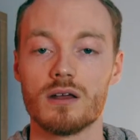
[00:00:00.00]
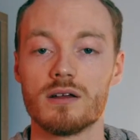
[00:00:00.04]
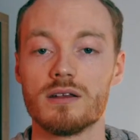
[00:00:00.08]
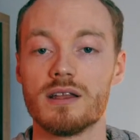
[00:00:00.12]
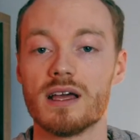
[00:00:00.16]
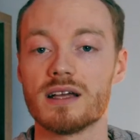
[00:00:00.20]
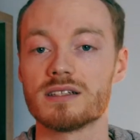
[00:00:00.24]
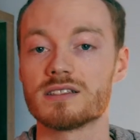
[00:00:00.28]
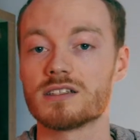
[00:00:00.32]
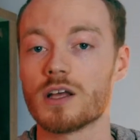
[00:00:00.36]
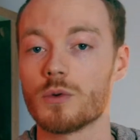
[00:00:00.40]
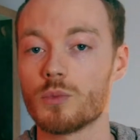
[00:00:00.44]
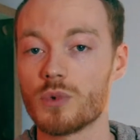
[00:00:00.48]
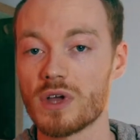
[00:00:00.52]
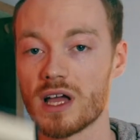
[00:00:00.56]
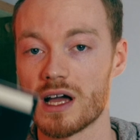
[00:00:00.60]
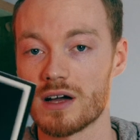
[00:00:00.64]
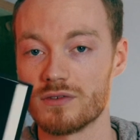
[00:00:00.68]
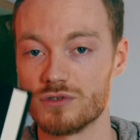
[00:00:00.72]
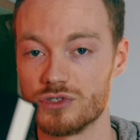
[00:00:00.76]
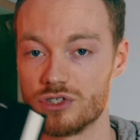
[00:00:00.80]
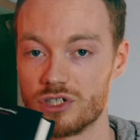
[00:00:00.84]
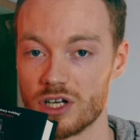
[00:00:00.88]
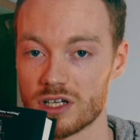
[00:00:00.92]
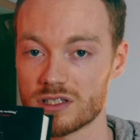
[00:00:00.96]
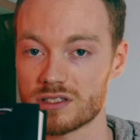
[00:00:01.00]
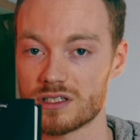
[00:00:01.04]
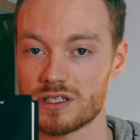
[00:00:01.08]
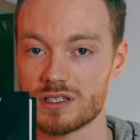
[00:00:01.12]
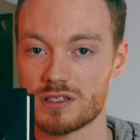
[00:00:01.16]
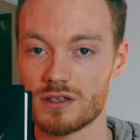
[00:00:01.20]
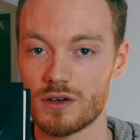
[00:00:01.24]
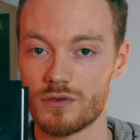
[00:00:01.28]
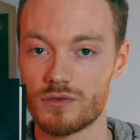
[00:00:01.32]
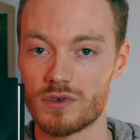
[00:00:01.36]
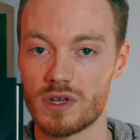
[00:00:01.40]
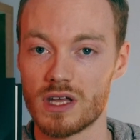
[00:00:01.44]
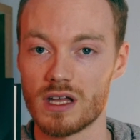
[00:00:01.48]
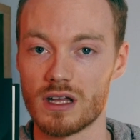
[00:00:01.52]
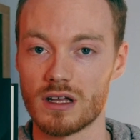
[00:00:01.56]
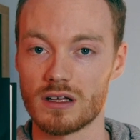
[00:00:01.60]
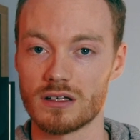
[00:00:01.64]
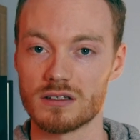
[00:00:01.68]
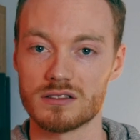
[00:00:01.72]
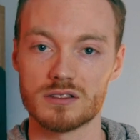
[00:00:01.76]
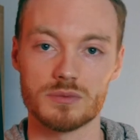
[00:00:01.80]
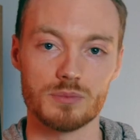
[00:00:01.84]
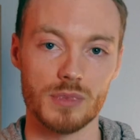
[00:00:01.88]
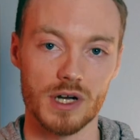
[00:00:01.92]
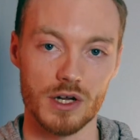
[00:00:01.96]
Next up, we have Justice of
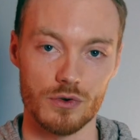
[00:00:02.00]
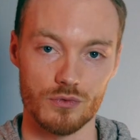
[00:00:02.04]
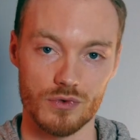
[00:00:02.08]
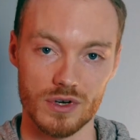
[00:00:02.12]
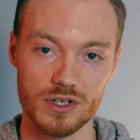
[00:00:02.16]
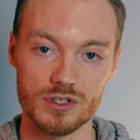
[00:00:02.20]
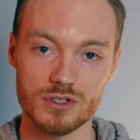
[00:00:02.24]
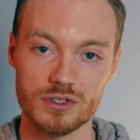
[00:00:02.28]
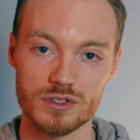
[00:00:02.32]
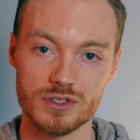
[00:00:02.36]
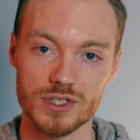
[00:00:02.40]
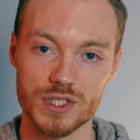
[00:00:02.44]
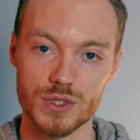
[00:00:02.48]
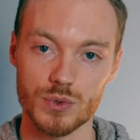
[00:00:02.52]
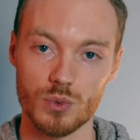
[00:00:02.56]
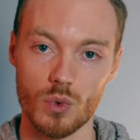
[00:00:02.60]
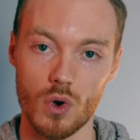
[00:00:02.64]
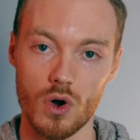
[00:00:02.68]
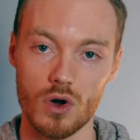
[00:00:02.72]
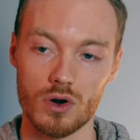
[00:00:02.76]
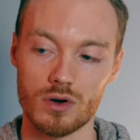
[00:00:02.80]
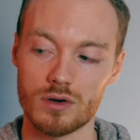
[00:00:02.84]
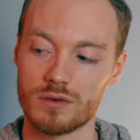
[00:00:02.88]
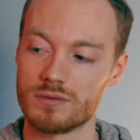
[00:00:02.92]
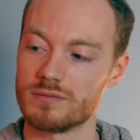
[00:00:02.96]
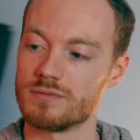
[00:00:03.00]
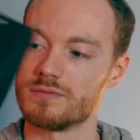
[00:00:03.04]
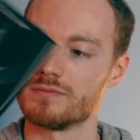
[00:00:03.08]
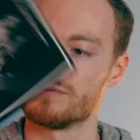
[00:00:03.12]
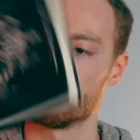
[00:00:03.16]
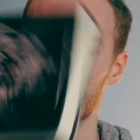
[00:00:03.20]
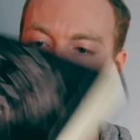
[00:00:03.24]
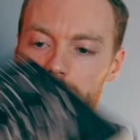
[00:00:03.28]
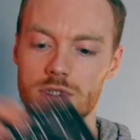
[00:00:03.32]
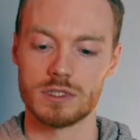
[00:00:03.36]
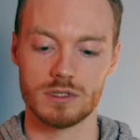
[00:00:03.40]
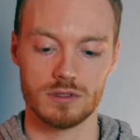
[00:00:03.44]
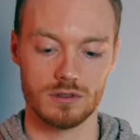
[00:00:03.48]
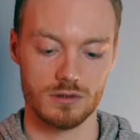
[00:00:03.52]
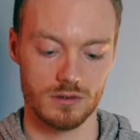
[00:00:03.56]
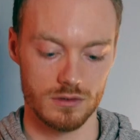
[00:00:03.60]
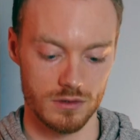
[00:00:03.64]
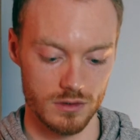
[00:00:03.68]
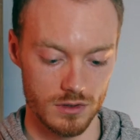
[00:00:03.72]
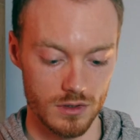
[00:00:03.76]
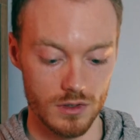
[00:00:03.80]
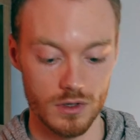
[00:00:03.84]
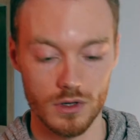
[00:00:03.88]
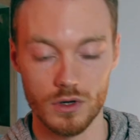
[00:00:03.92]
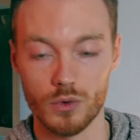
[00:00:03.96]
Kings by Richard Swan,
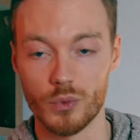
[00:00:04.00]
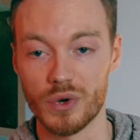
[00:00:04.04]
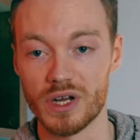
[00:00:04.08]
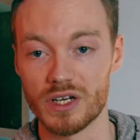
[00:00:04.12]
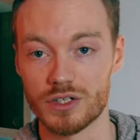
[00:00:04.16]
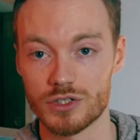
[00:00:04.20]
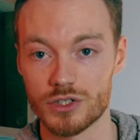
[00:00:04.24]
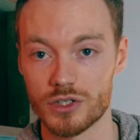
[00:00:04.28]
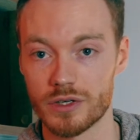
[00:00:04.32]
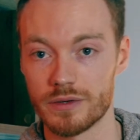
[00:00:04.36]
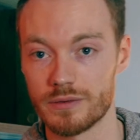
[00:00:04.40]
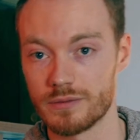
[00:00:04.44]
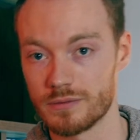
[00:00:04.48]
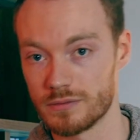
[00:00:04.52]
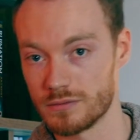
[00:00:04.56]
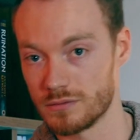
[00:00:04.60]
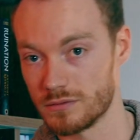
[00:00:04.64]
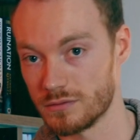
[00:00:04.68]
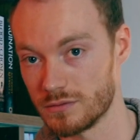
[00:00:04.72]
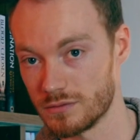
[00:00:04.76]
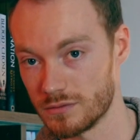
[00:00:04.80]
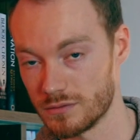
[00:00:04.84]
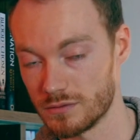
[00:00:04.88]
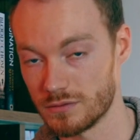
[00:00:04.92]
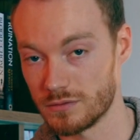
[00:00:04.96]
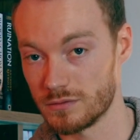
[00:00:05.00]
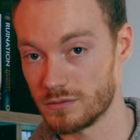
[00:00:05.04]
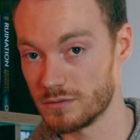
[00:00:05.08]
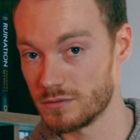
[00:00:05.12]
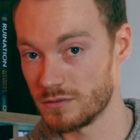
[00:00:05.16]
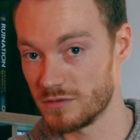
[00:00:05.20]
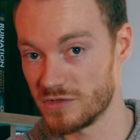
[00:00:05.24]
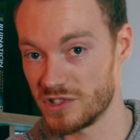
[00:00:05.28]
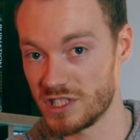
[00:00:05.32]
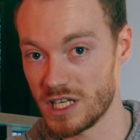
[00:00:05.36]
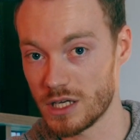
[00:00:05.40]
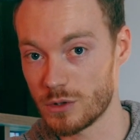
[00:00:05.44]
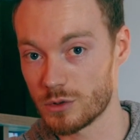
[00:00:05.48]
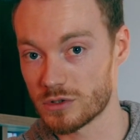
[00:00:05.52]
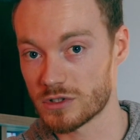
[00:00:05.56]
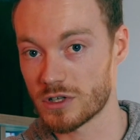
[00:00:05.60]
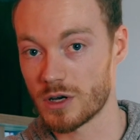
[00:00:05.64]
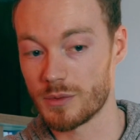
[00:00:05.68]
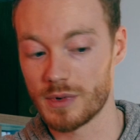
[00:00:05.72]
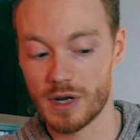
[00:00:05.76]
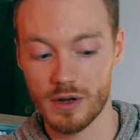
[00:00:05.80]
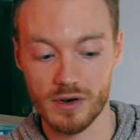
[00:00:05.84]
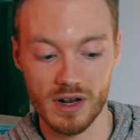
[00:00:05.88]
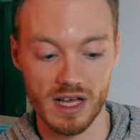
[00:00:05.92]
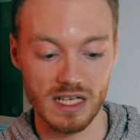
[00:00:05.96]
which sequel's
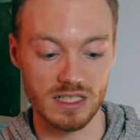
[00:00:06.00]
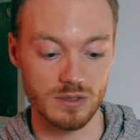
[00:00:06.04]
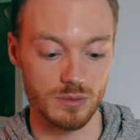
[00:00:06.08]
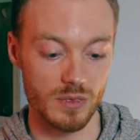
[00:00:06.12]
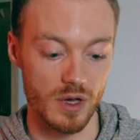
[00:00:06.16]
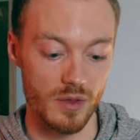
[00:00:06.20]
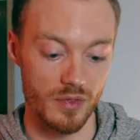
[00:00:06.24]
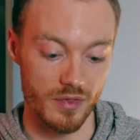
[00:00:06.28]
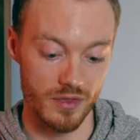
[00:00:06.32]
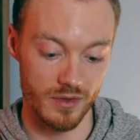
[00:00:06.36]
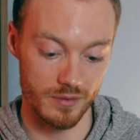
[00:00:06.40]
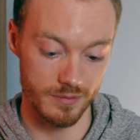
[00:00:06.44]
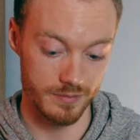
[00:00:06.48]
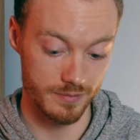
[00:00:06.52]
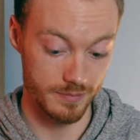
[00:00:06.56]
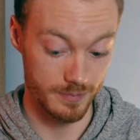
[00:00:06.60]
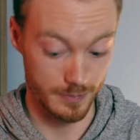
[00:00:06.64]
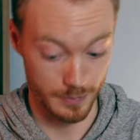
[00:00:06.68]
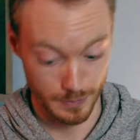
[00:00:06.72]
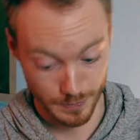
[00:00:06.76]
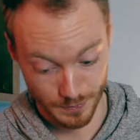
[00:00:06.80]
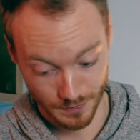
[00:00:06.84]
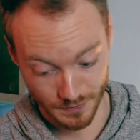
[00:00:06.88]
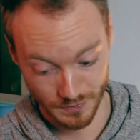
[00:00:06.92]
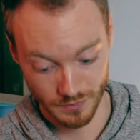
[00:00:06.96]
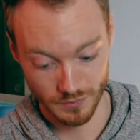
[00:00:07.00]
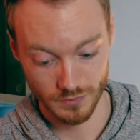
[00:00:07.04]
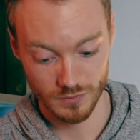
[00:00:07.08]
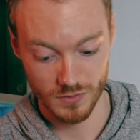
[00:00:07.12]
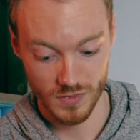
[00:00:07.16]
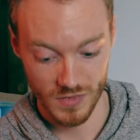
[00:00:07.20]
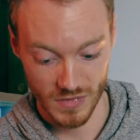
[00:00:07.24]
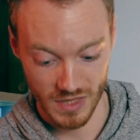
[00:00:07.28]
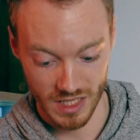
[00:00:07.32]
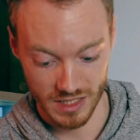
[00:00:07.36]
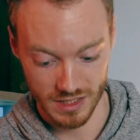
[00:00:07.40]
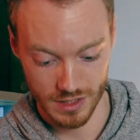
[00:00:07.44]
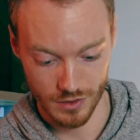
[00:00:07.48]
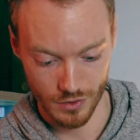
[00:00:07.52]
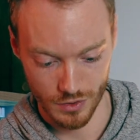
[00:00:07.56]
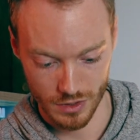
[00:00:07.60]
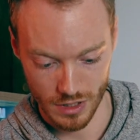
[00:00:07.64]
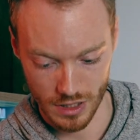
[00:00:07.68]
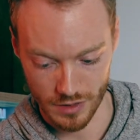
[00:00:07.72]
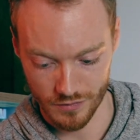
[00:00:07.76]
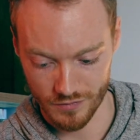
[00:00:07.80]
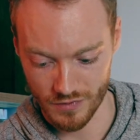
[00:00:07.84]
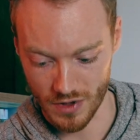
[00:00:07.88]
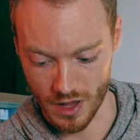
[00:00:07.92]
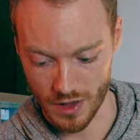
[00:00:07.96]
coming out next month, The Tyranny
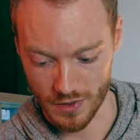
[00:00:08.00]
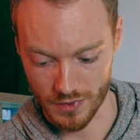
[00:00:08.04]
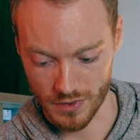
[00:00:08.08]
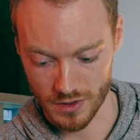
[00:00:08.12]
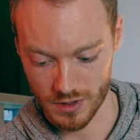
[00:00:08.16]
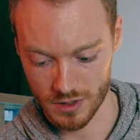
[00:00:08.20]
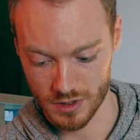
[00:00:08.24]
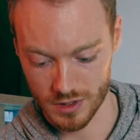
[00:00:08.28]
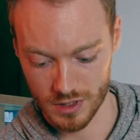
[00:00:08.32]
of Faith.